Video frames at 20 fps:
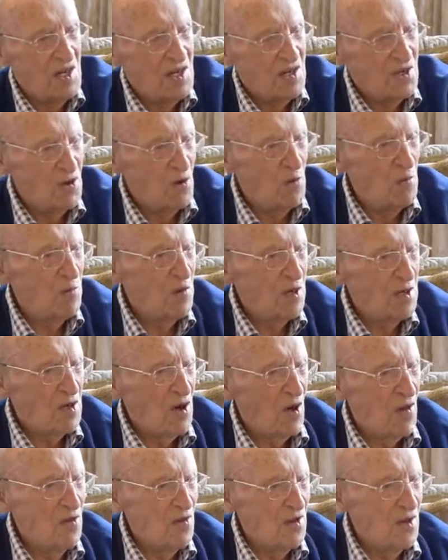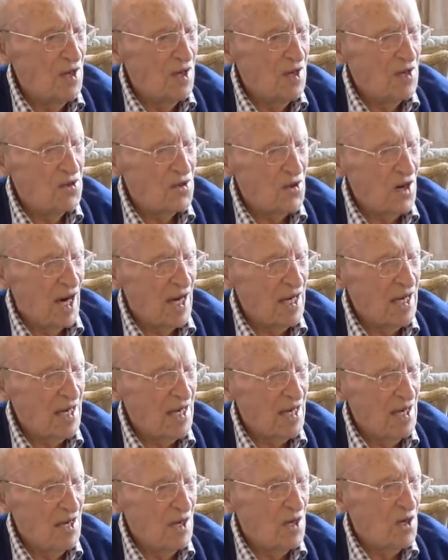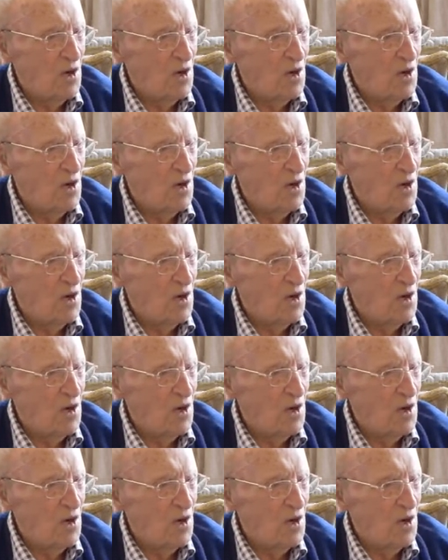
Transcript: dump it on the track,